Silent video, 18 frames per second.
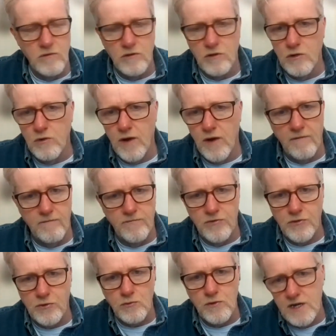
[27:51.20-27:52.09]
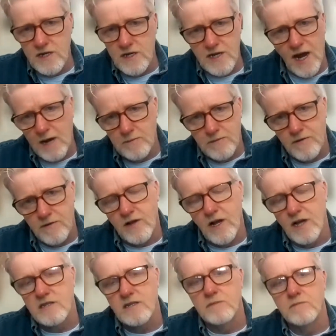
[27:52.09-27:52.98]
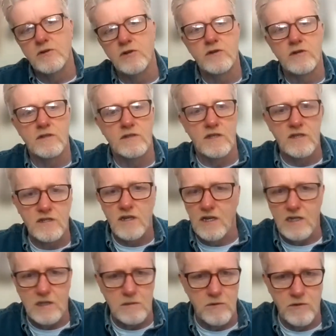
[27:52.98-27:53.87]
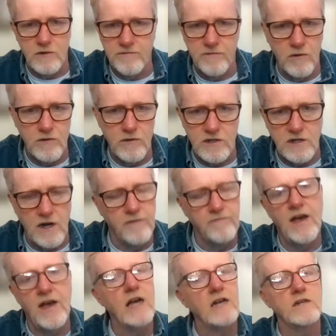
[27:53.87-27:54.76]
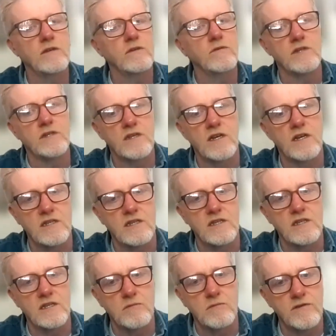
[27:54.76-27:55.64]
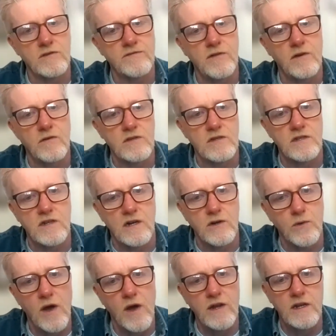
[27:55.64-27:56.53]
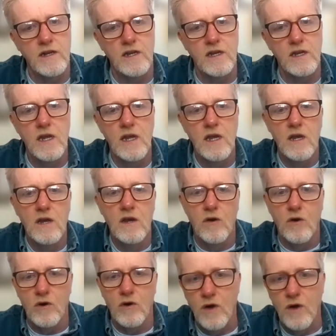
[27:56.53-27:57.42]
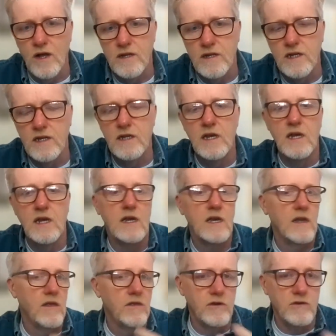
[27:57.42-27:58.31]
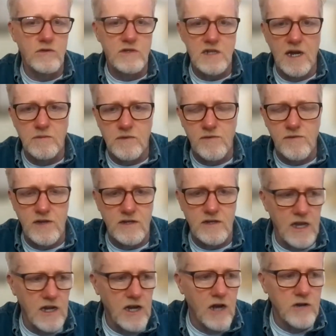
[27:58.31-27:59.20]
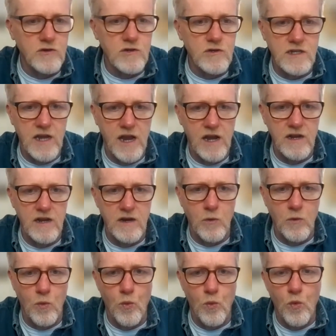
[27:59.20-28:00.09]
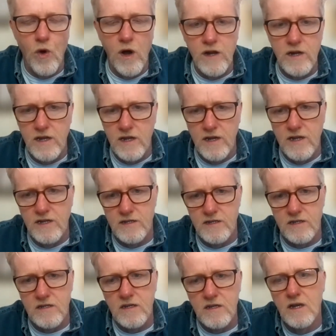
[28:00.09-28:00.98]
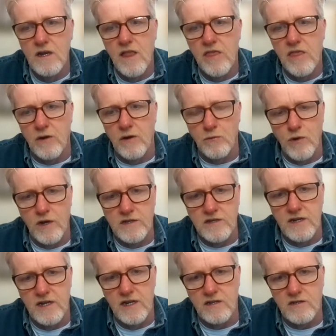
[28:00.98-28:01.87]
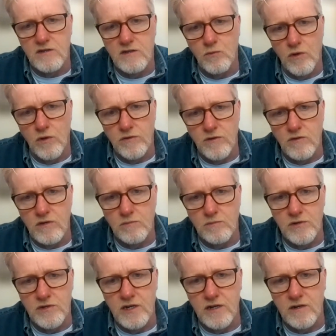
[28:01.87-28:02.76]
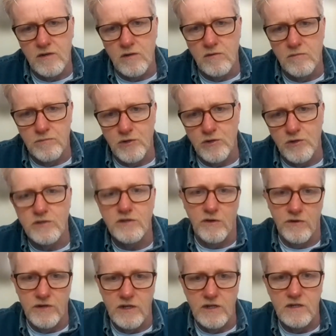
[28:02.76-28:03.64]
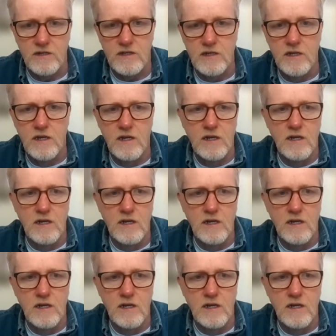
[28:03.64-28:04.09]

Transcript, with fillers: you have three types of customers this customer is focused on value this customer is focused on quantity or quality those types of things and understanding what it is that resonates with those particular personas